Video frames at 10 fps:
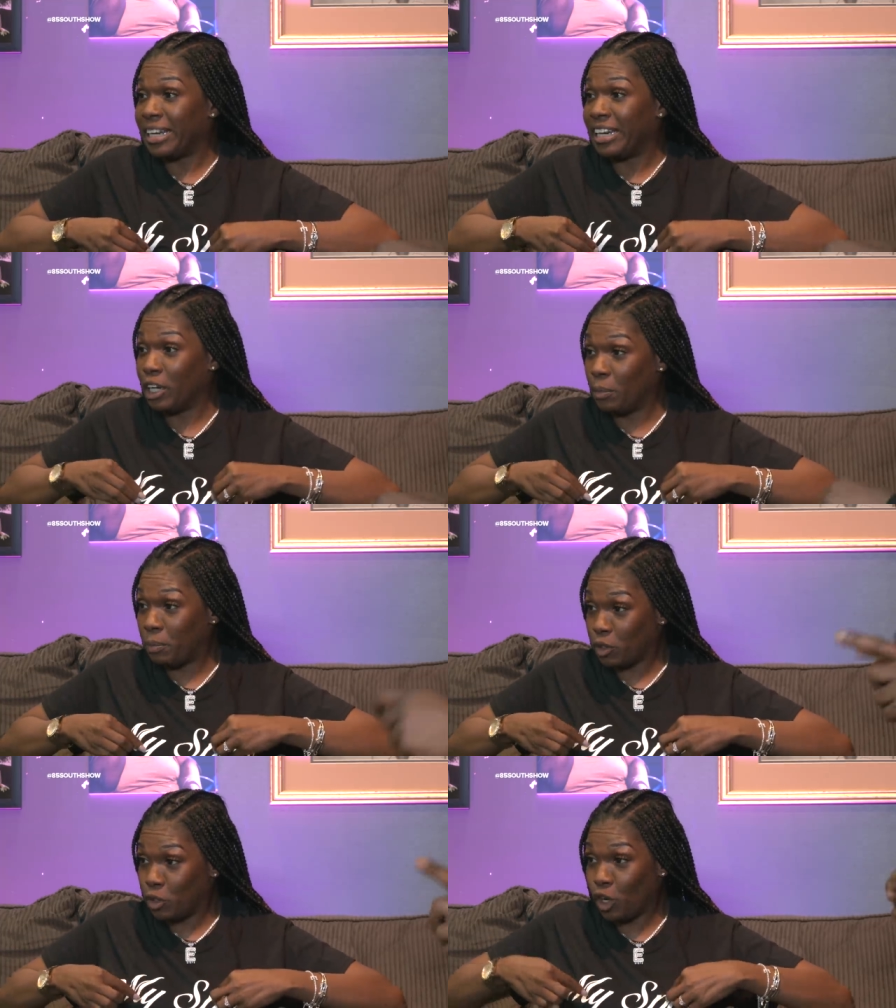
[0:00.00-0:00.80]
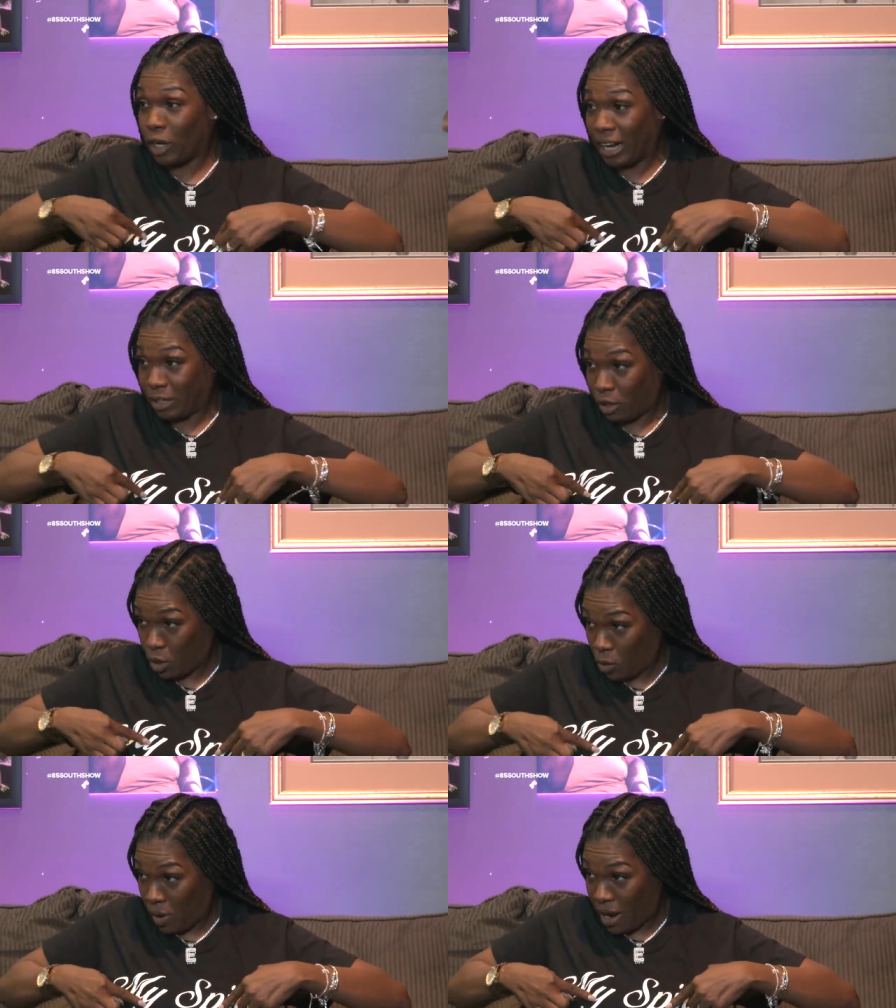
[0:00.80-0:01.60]
the nipple. You know, like
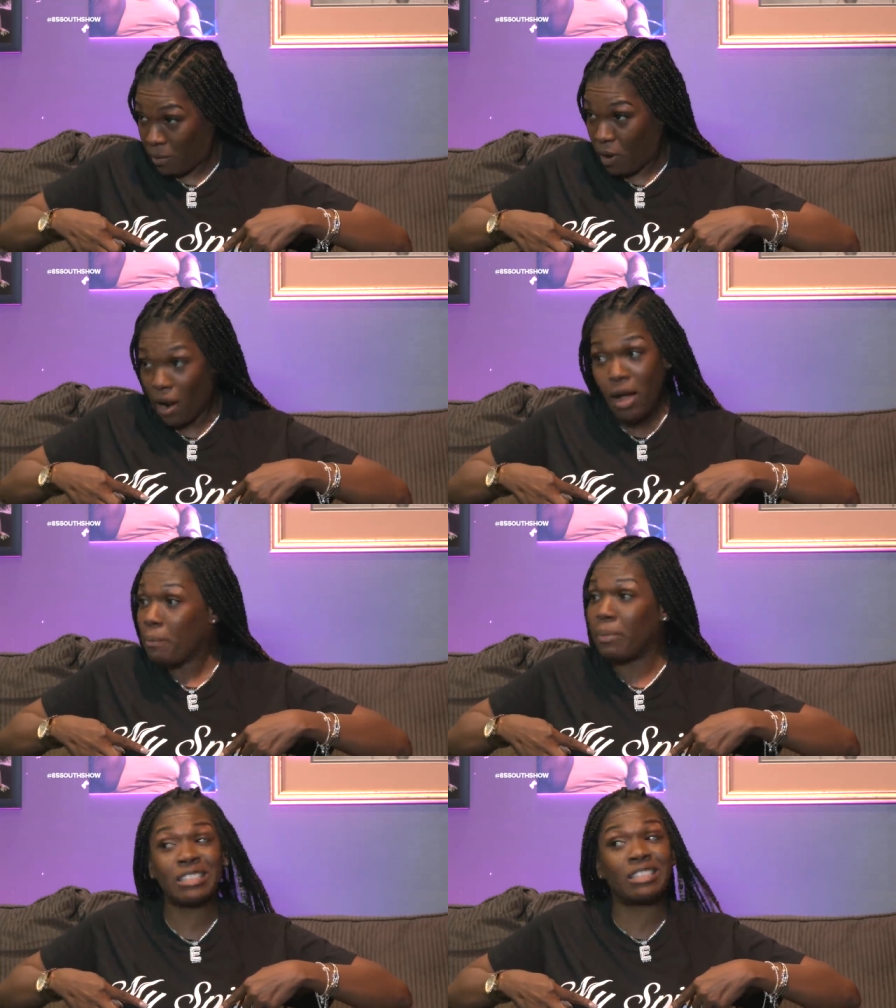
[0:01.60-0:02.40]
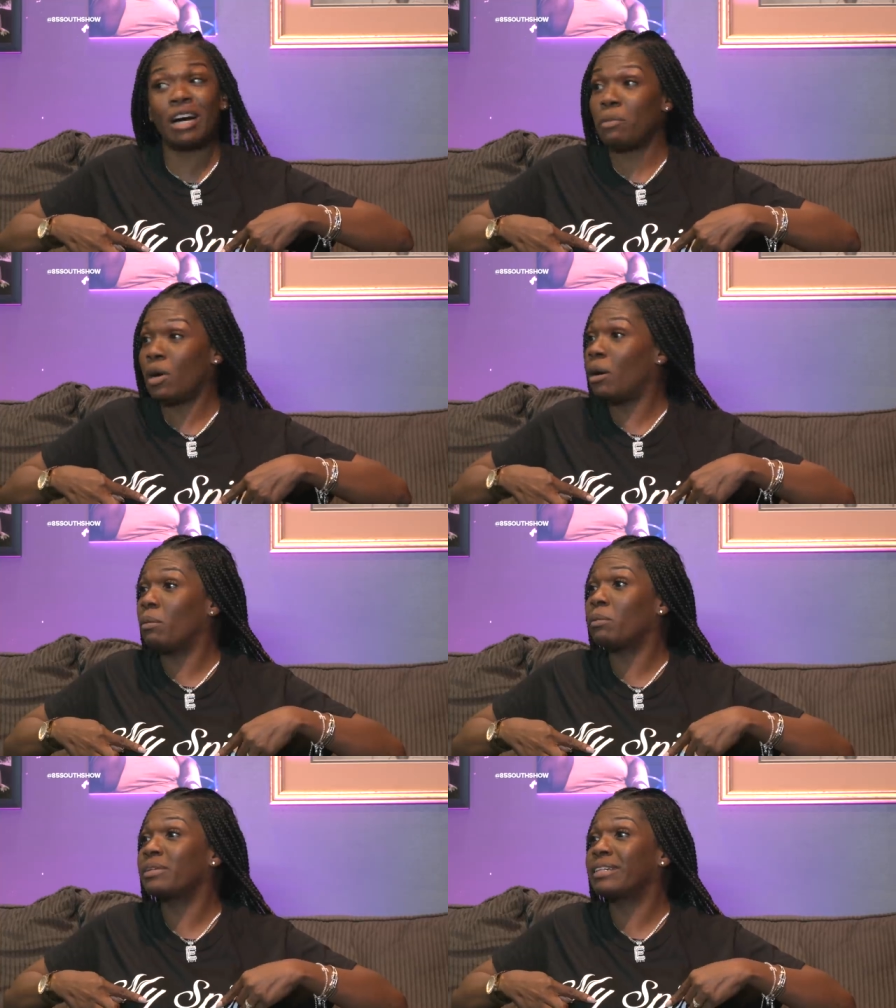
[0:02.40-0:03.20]
the little round yeah, part. Yeah, yeah. But some
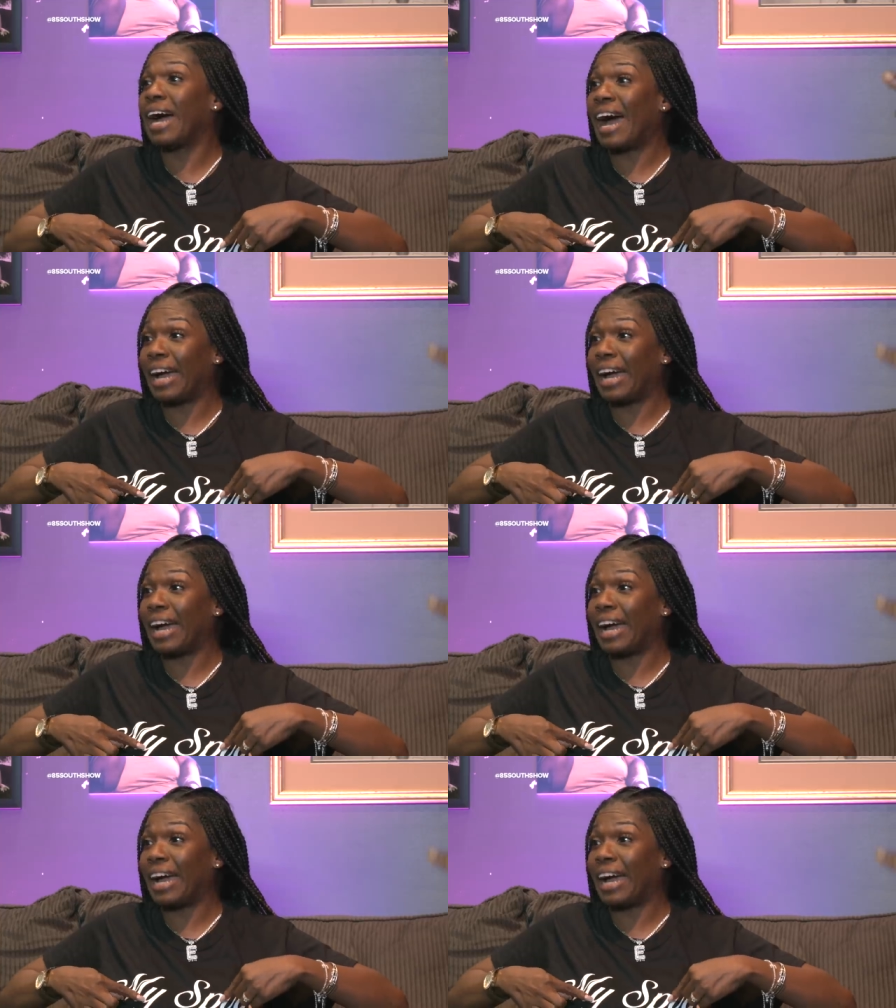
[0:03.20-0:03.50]
of them